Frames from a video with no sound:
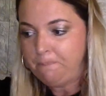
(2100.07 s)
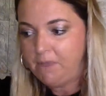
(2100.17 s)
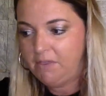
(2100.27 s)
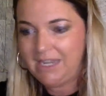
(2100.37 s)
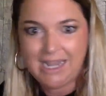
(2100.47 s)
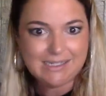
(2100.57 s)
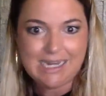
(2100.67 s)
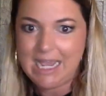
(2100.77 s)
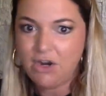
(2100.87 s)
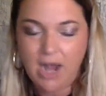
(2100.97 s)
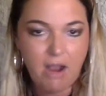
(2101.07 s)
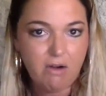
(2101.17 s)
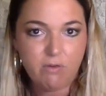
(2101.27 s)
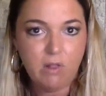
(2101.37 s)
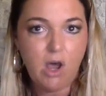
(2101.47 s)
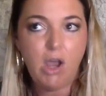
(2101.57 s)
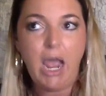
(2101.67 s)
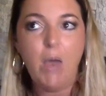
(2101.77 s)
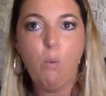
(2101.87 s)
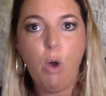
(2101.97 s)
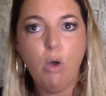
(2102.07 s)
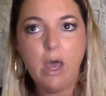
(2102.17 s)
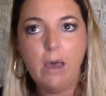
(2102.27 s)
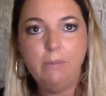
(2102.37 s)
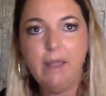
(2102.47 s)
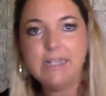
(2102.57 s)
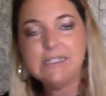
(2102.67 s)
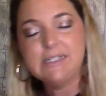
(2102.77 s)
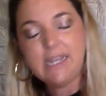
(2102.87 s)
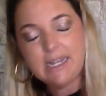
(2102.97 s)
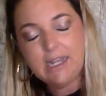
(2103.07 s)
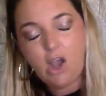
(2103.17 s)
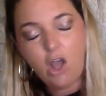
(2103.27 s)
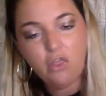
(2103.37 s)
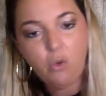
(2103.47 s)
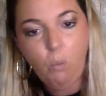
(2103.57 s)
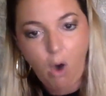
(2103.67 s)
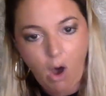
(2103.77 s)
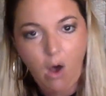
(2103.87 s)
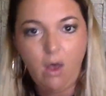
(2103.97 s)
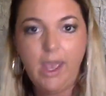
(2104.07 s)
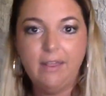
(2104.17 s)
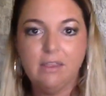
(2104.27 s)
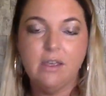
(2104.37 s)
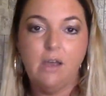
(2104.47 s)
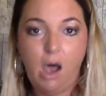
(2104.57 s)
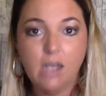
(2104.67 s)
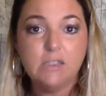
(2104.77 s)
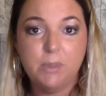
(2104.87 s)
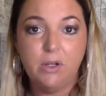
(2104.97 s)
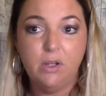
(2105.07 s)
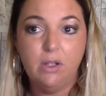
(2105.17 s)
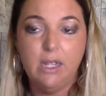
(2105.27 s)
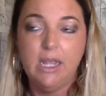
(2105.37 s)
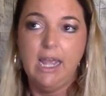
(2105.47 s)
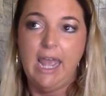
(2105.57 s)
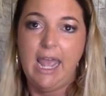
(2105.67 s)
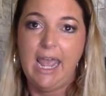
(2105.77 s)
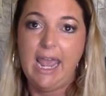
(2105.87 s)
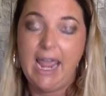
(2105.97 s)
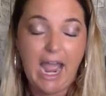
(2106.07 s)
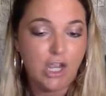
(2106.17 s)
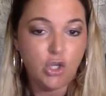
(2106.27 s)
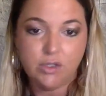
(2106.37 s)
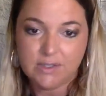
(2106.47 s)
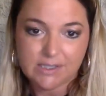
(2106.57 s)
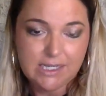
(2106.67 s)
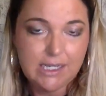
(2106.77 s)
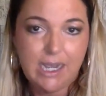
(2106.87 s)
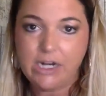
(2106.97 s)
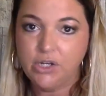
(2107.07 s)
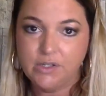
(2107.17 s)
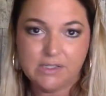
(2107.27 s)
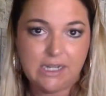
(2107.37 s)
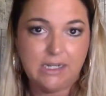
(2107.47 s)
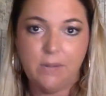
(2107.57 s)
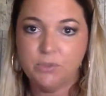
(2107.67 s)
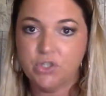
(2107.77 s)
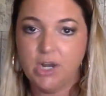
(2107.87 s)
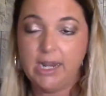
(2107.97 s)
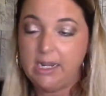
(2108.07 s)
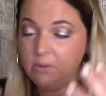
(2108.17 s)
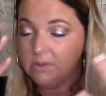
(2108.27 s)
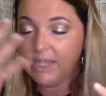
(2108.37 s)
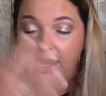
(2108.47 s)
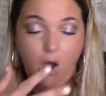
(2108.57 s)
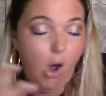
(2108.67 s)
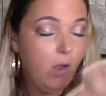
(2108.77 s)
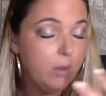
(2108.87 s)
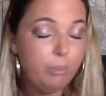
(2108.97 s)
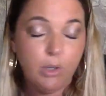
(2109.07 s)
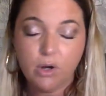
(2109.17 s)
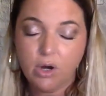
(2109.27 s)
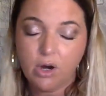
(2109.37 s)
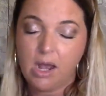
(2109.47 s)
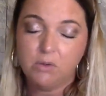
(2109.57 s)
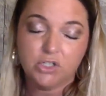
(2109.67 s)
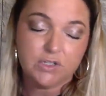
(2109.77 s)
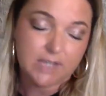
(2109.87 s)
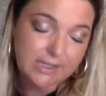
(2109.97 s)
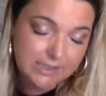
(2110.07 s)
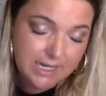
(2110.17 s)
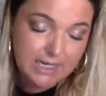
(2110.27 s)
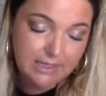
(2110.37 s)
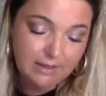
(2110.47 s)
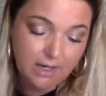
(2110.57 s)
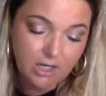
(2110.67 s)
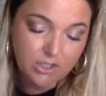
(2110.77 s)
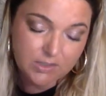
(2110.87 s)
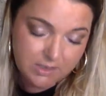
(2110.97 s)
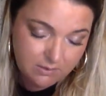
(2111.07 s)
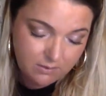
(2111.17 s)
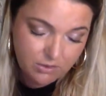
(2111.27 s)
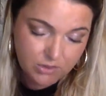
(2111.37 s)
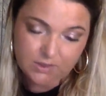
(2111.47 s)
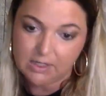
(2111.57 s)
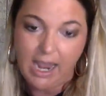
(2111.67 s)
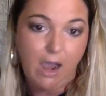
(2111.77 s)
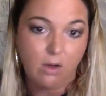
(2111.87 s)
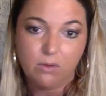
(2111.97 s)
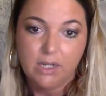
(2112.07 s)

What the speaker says: The next day or however long, I woke up like standing on the wall at the hospital. I couldn't see, I couldn't stand up straight. It was like all a blur. I was just like standing there, just out.